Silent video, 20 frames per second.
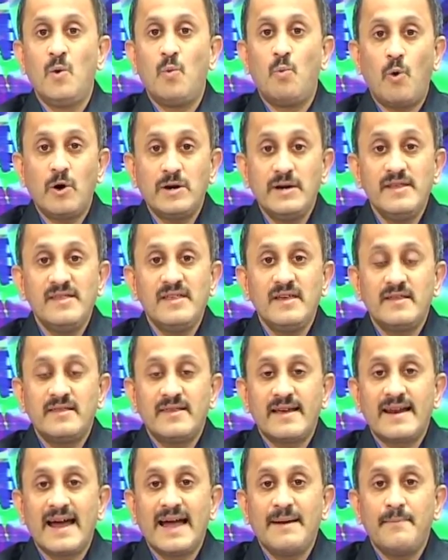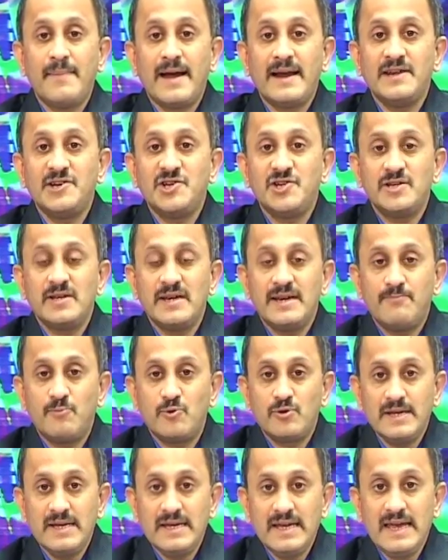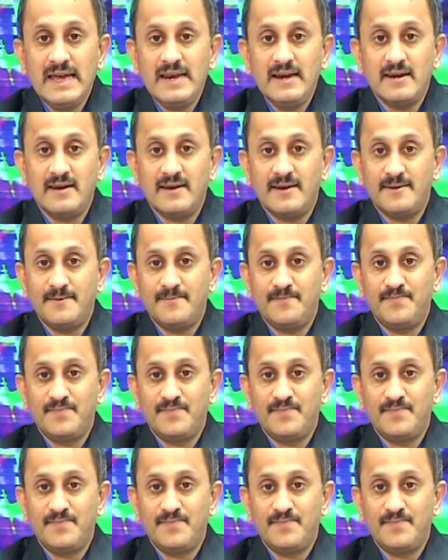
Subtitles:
what is it that I am additionally putting in